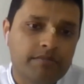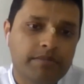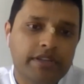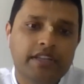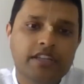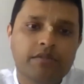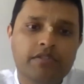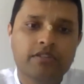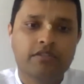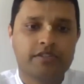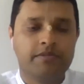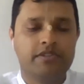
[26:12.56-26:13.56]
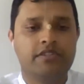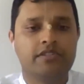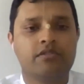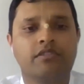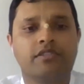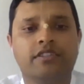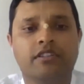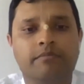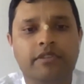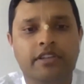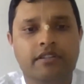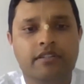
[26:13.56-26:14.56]
beginning with the auspicious conch shell
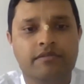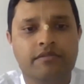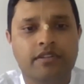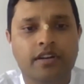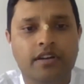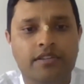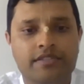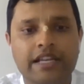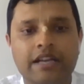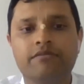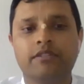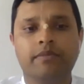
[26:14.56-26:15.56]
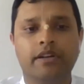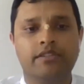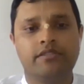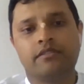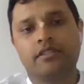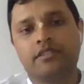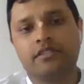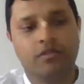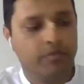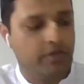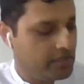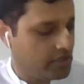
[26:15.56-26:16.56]
being sounded by Sri Krishna,
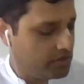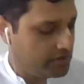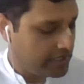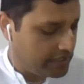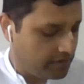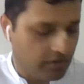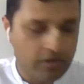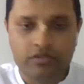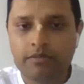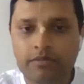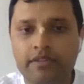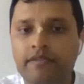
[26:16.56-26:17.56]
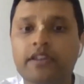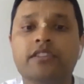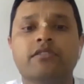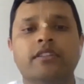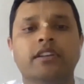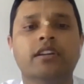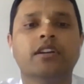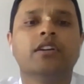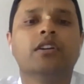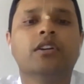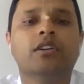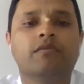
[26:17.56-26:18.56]
we know that there will only be victory
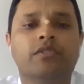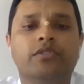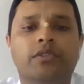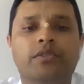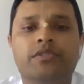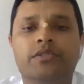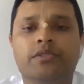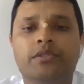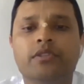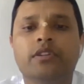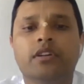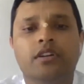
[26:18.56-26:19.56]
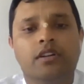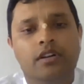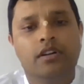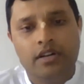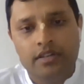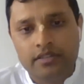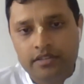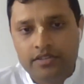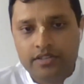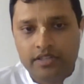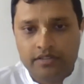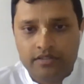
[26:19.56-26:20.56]
for those who are under the
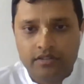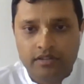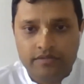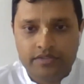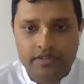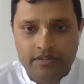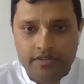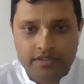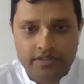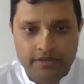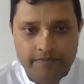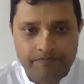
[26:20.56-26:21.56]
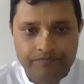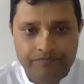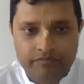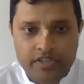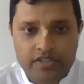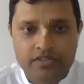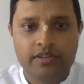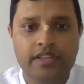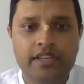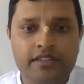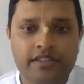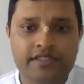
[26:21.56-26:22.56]
shelter of Sri Krishna. So
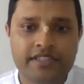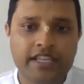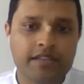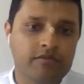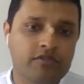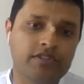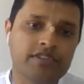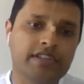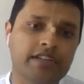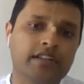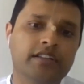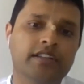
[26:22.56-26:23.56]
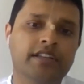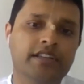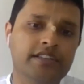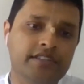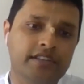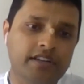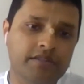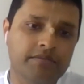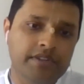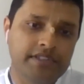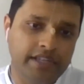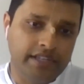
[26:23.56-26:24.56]
here, this same conch shell is
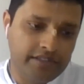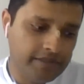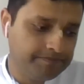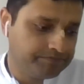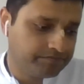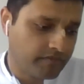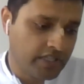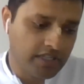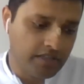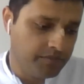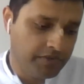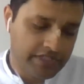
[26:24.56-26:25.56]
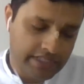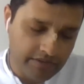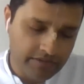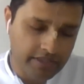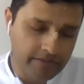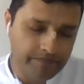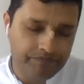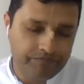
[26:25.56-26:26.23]
resounded.